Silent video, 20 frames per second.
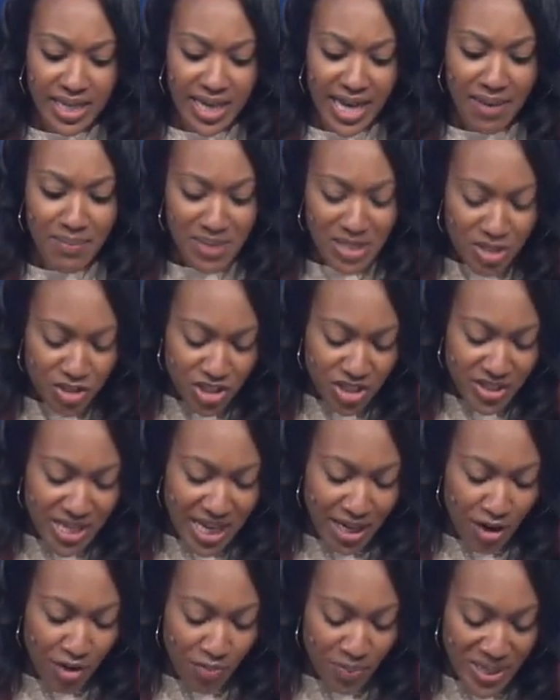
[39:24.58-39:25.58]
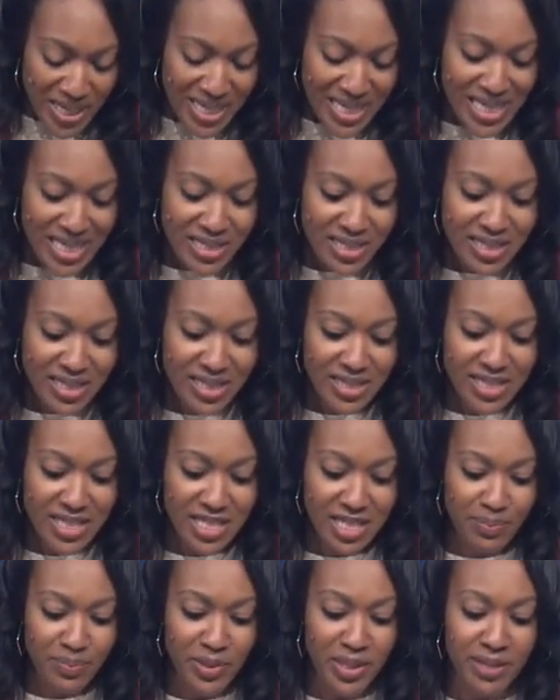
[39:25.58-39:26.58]
I mentioned that obedience is a
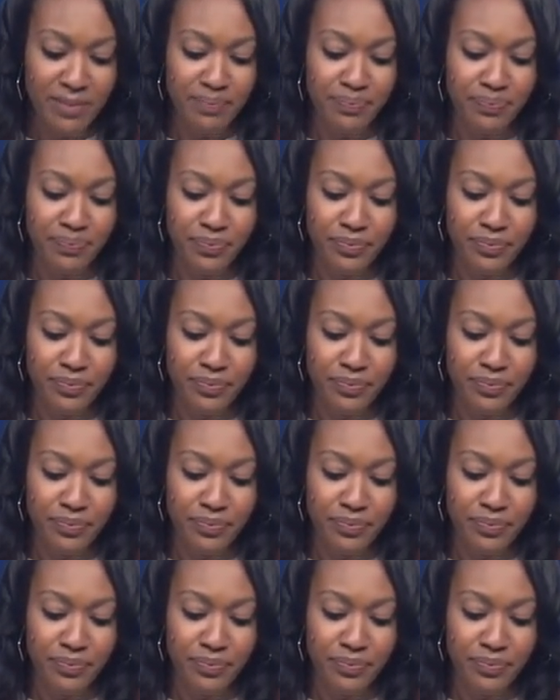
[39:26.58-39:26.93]
discipline.